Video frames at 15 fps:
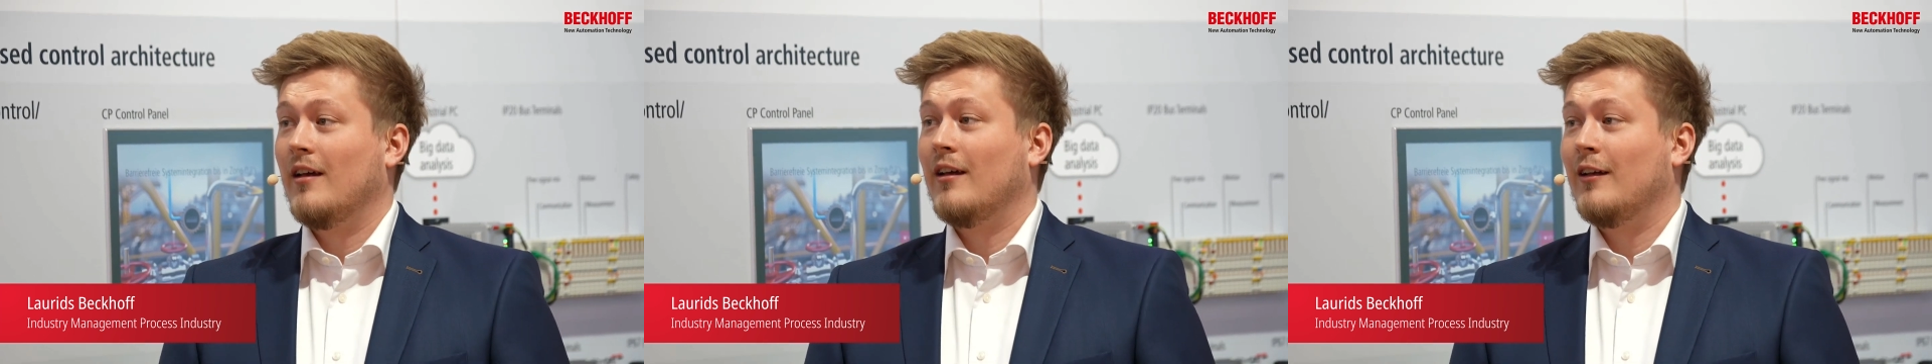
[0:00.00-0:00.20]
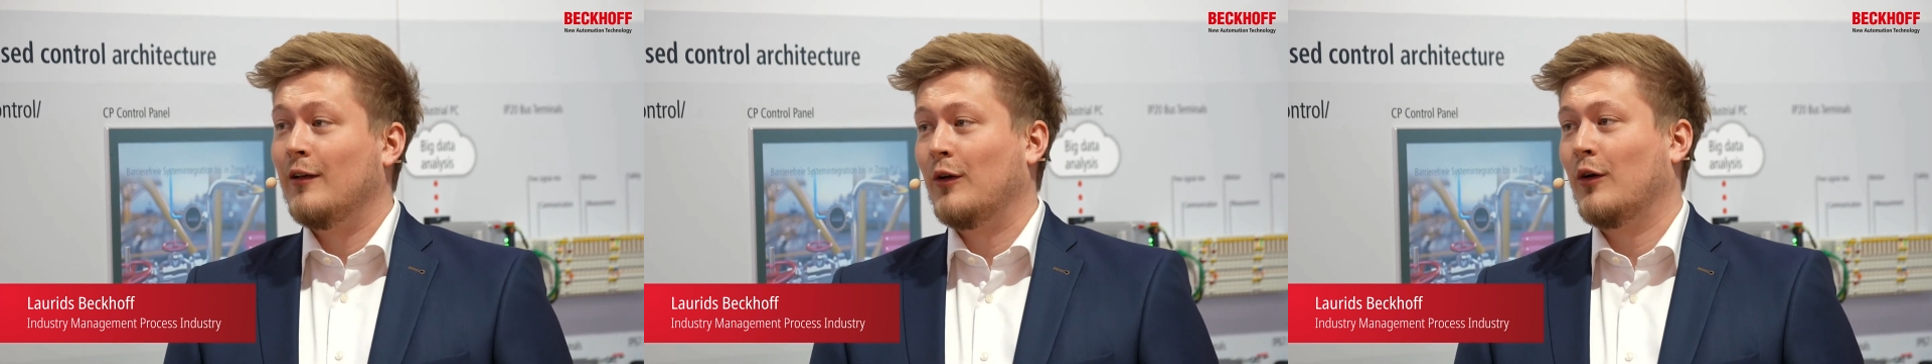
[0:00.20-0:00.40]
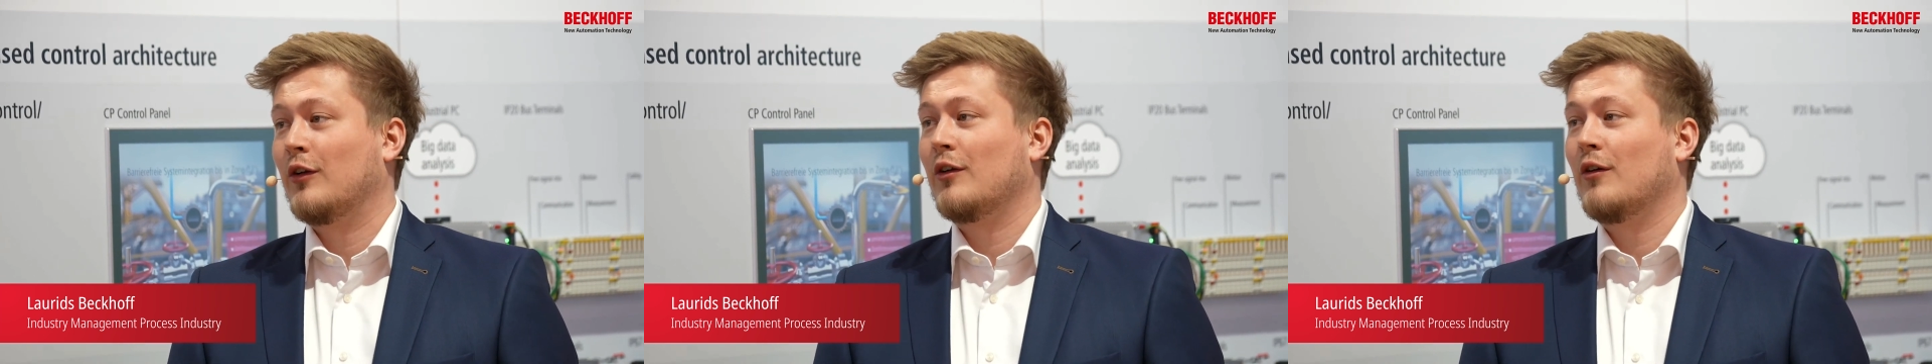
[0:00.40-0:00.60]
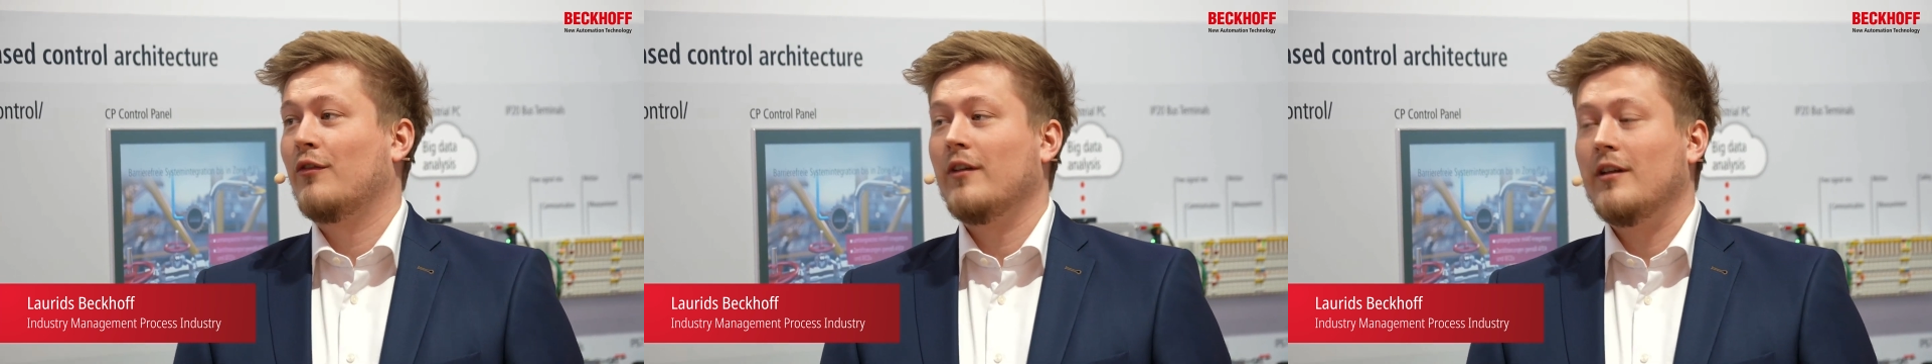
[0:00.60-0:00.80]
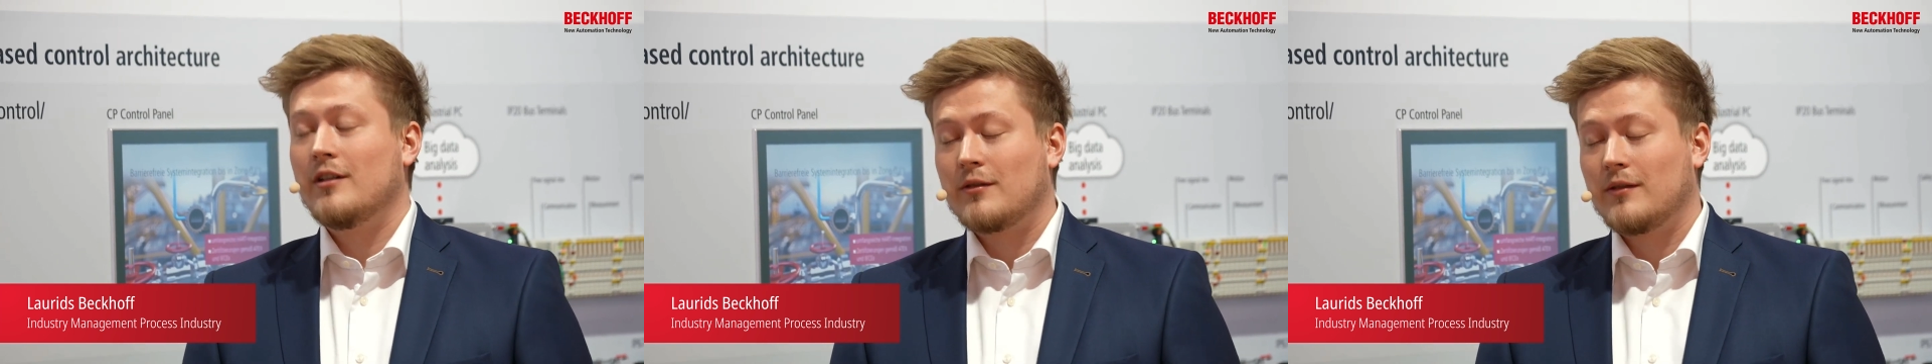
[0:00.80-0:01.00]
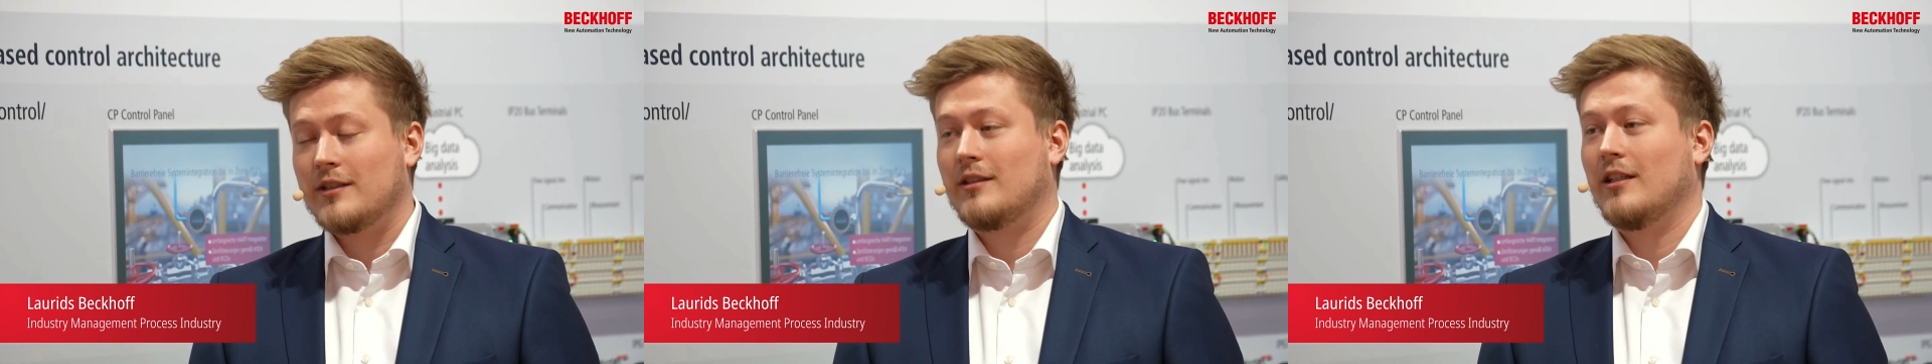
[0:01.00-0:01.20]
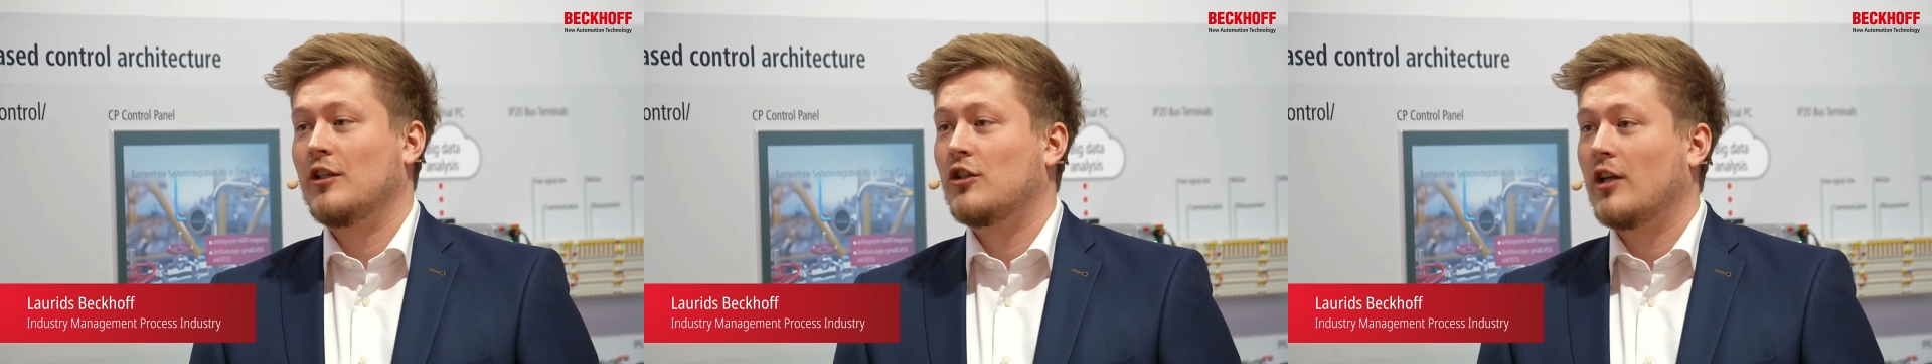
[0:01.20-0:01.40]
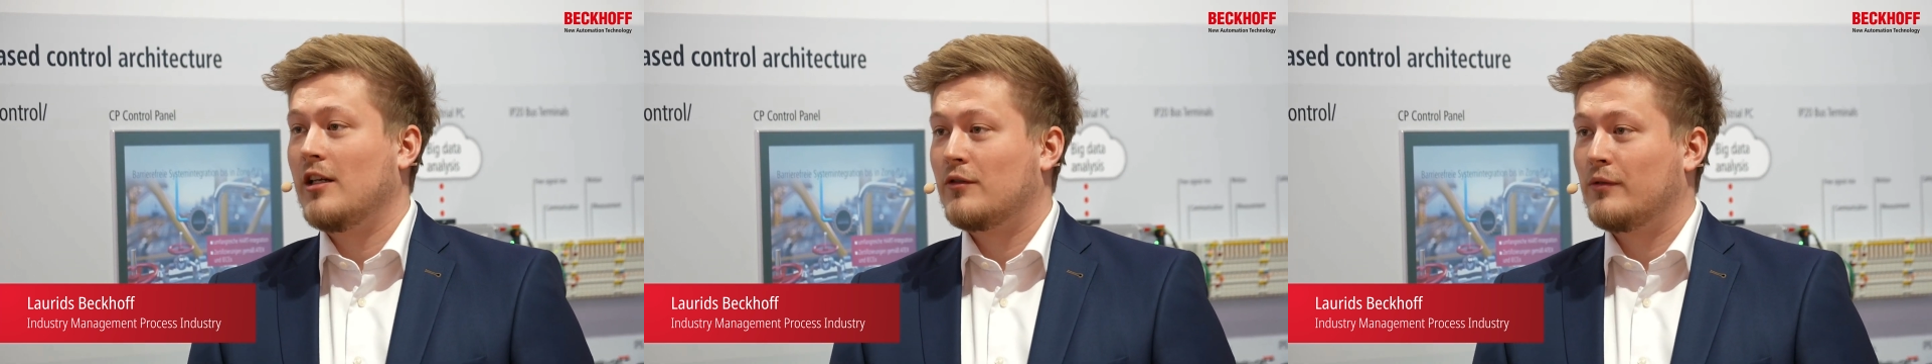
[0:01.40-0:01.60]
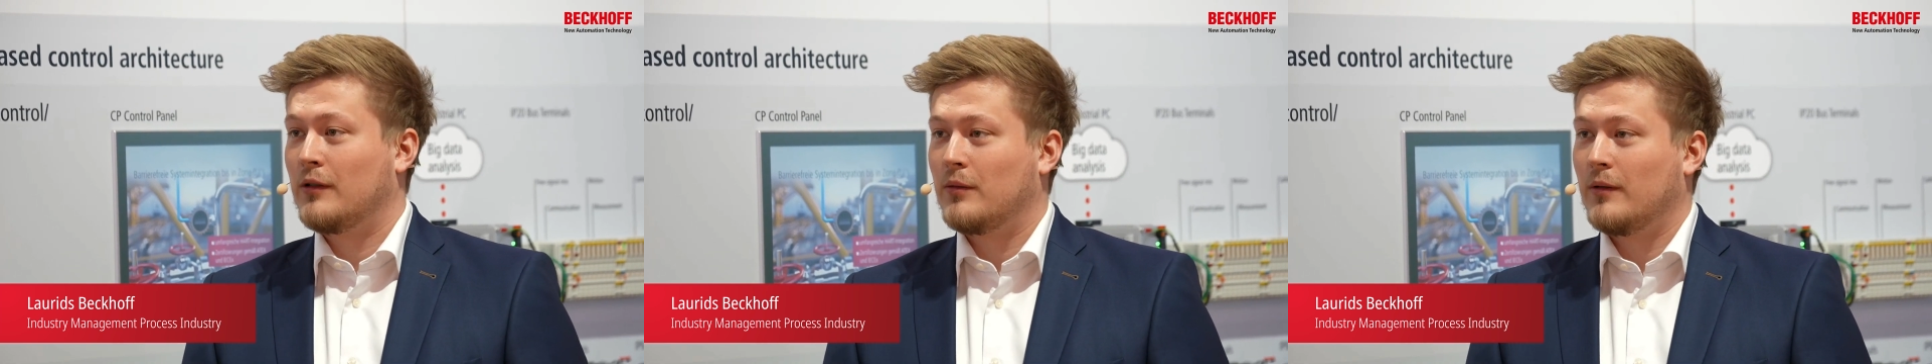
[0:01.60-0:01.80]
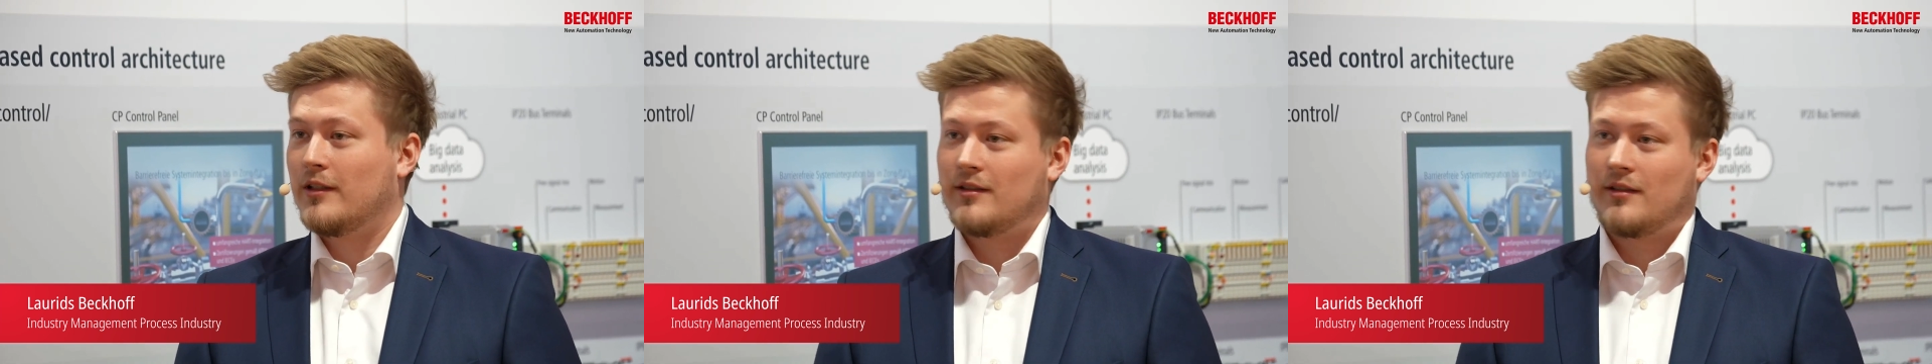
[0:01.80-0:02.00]
a lot of interesting change
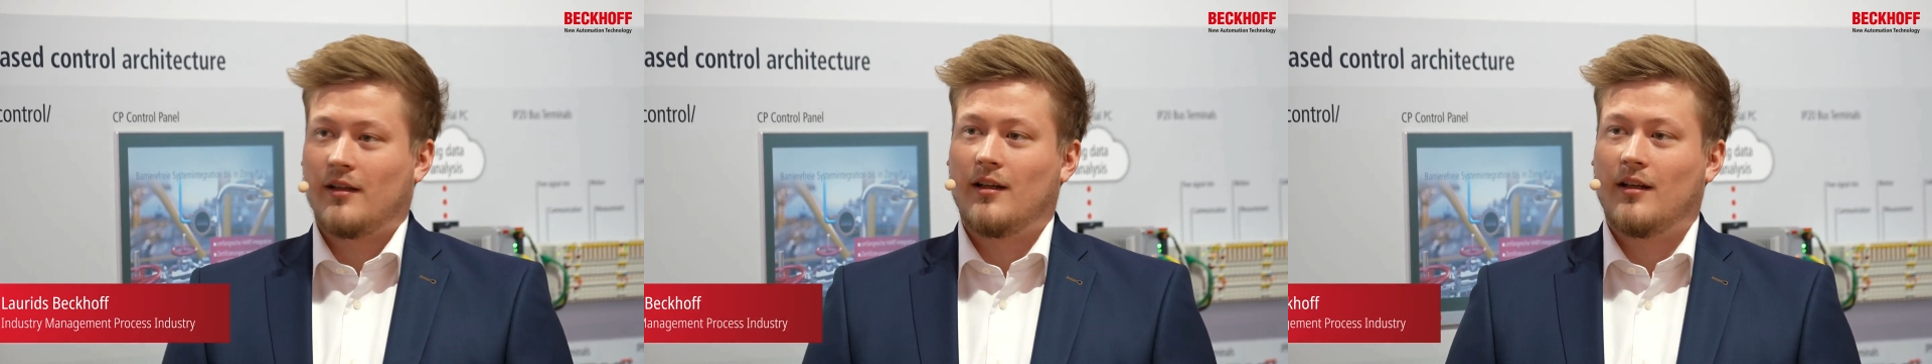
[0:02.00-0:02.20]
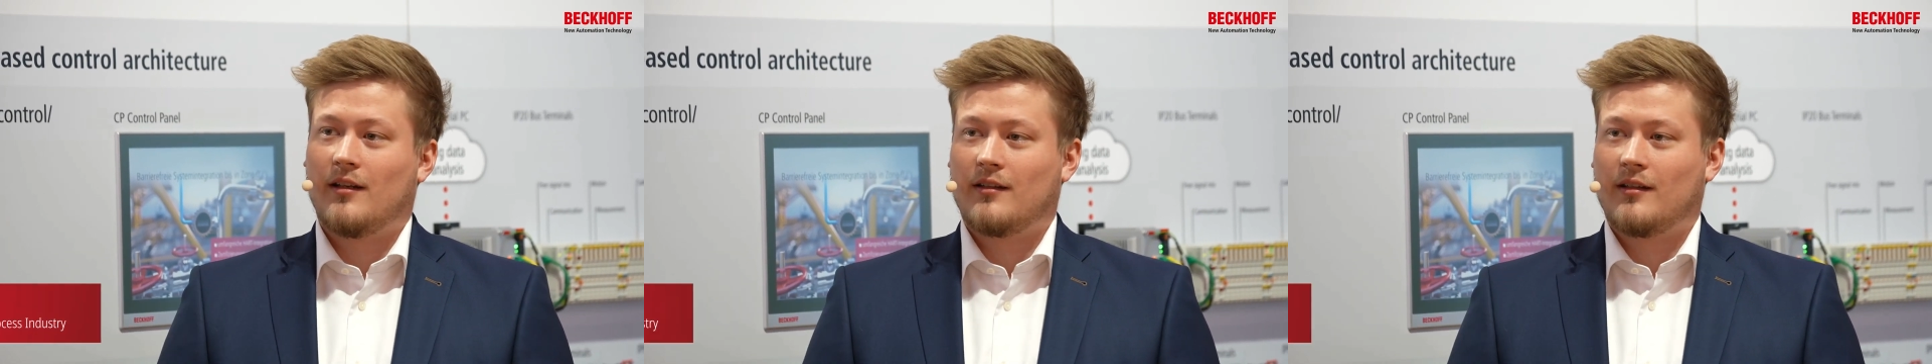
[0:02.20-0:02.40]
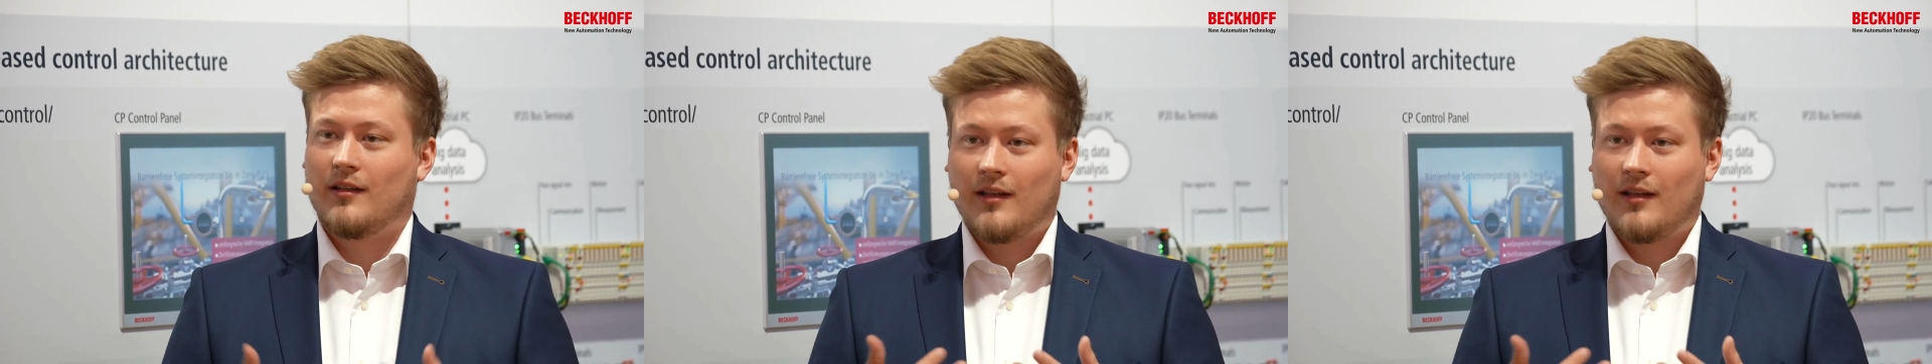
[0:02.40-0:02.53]
requests that